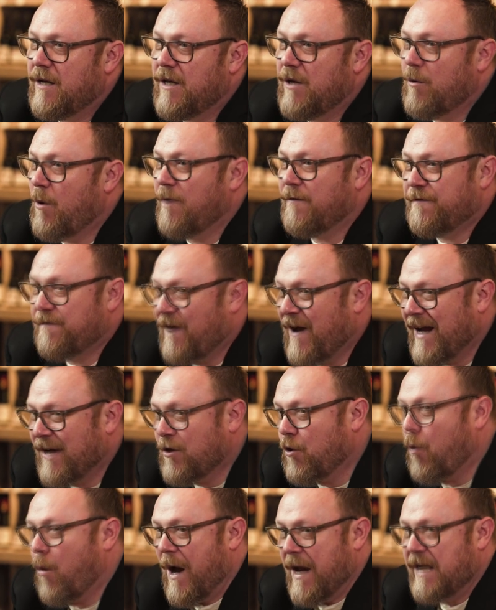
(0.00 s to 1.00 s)
You won't
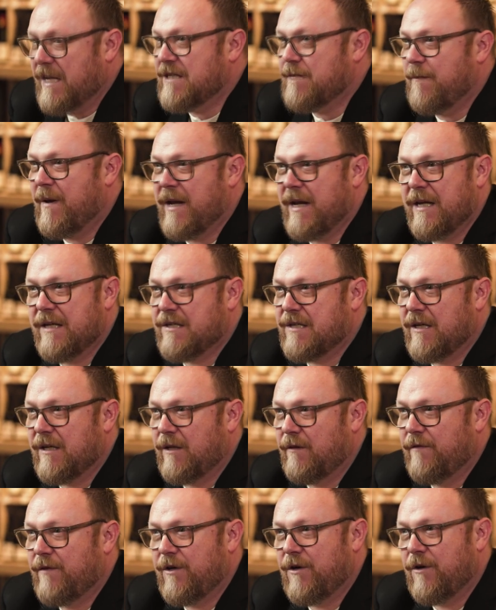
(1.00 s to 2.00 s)
find quite as many
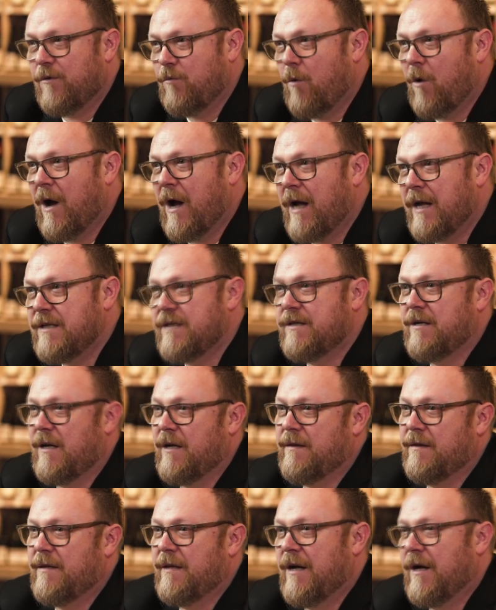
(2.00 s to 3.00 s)
single vineyard wines
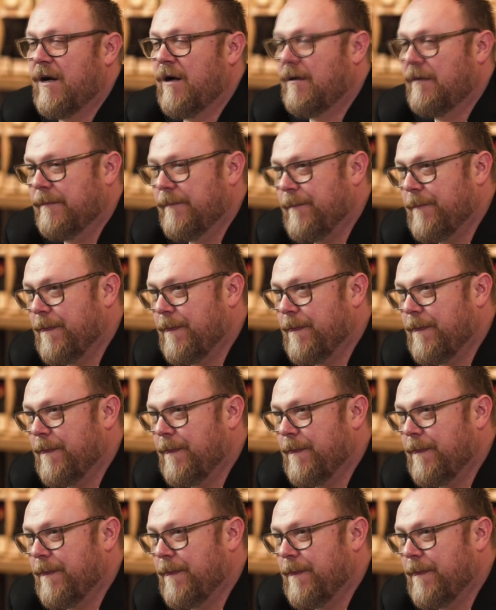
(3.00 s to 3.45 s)
done there.